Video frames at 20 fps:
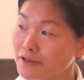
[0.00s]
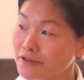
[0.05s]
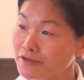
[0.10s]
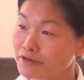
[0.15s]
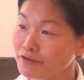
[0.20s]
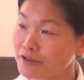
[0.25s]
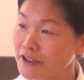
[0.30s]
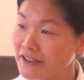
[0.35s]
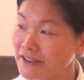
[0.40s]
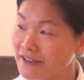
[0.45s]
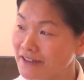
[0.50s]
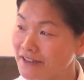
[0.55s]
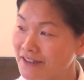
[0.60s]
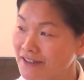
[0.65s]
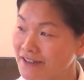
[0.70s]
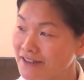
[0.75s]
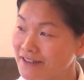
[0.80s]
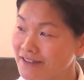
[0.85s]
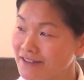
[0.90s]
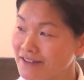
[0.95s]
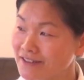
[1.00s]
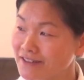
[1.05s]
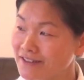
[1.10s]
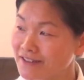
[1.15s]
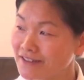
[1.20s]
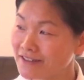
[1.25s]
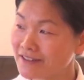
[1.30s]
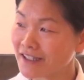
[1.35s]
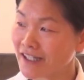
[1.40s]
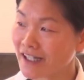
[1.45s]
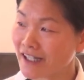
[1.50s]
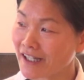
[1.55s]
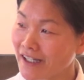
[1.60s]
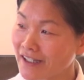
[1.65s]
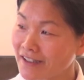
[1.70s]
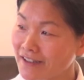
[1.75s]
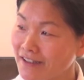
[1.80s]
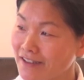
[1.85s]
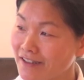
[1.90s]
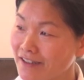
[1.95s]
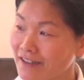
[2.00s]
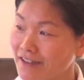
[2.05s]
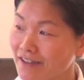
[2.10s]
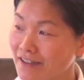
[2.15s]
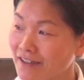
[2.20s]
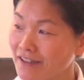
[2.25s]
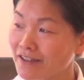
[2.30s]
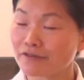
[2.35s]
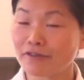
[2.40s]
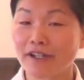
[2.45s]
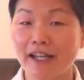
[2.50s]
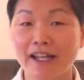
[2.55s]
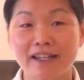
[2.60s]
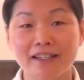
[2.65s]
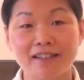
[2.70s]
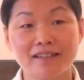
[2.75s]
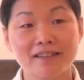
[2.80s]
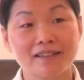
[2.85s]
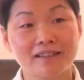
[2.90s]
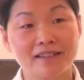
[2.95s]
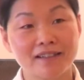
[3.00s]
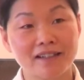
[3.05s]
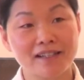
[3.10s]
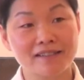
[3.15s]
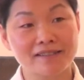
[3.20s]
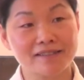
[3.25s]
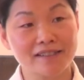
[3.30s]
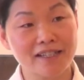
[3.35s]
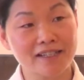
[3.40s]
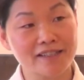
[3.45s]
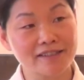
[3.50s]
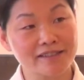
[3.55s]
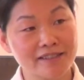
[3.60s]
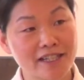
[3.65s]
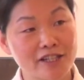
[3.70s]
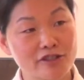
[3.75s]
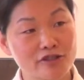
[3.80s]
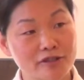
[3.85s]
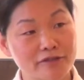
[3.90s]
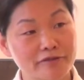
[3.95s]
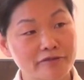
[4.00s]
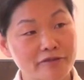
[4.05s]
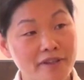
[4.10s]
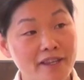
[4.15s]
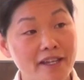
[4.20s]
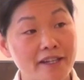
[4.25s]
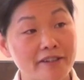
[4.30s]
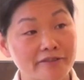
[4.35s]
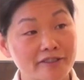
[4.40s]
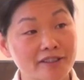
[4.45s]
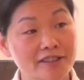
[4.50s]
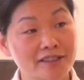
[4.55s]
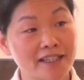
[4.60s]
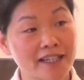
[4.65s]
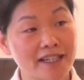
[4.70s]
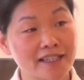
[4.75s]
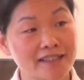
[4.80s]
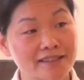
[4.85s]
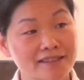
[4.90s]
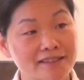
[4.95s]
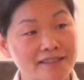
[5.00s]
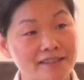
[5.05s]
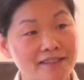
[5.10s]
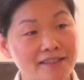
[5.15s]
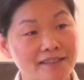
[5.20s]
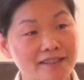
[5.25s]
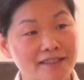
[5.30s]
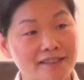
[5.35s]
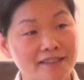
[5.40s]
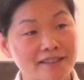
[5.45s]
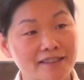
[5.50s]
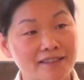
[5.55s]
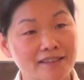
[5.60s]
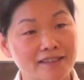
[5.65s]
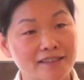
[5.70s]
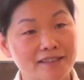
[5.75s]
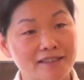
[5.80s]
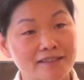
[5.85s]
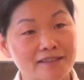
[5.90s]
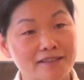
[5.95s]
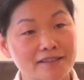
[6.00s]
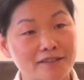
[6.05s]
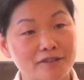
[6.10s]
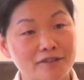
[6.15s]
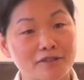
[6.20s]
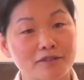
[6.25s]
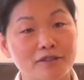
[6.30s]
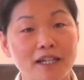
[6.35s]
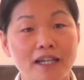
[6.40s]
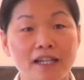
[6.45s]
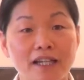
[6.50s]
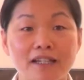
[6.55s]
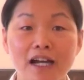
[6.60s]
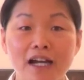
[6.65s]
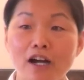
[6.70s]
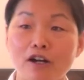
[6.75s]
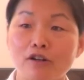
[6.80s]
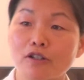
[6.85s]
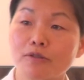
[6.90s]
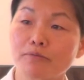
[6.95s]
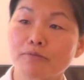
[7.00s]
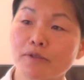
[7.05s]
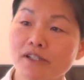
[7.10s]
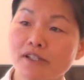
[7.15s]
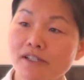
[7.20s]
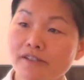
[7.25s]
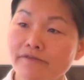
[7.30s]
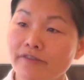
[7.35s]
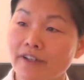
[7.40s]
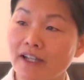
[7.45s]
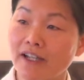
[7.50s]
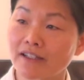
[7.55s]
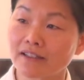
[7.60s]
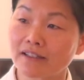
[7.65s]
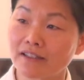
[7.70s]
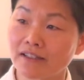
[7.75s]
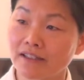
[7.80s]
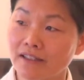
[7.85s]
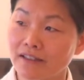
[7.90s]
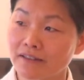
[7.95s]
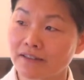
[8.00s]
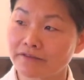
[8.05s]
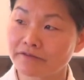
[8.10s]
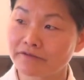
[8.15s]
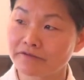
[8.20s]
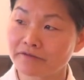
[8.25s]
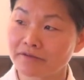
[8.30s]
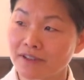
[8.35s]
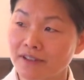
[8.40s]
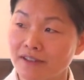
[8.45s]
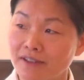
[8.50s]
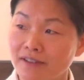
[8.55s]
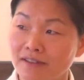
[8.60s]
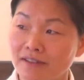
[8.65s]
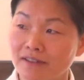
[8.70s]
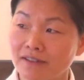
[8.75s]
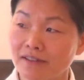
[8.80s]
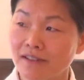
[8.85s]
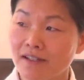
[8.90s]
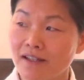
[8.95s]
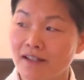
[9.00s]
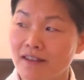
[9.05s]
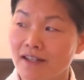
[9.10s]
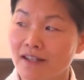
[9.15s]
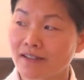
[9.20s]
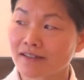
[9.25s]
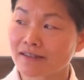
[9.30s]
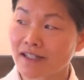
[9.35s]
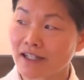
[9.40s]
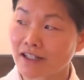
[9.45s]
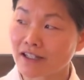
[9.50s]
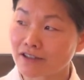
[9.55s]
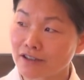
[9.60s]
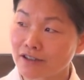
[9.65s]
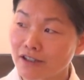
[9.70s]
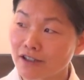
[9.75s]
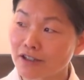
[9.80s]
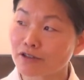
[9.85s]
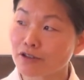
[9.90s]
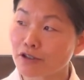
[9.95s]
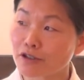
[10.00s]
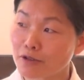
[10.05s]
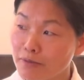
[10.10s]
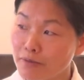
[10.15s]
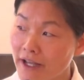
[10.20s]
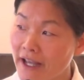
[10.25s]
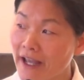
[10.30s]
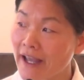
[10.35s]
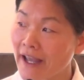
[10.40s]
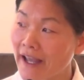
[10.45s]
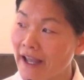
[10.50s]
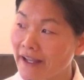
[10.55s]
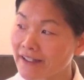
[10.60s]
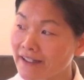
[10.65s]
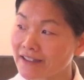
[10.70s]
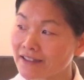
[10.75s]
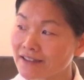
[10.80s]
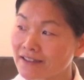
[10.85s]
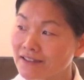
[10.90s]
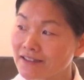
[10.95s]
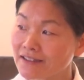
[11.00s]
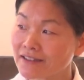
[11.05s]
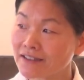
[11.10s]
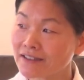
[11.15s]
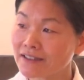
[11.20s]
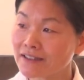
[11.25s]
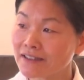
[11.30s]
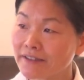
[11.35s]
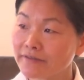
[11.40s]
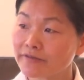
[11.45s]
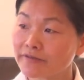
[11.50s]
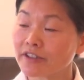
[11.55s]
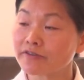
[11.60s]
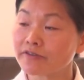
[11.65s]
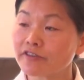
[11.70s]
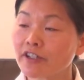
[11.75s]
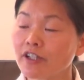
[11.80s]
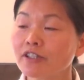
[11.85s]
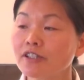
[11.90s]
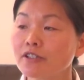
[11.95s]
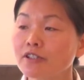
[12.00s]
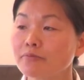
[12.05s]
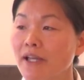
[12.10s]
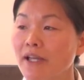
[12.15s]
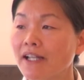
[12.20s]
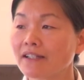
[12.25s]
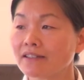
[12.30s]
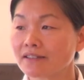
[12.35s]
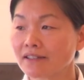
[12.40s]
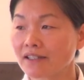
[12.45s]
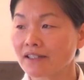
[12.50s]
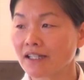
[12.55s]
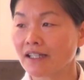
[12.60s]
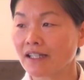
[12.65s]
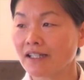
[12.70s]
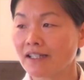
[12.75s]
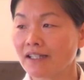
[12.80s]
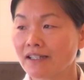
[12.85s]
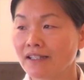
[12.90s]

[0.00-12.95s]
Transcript: wind and rain are essential for the Everglades. So in our perspective, things are good or bad, but fundamentally,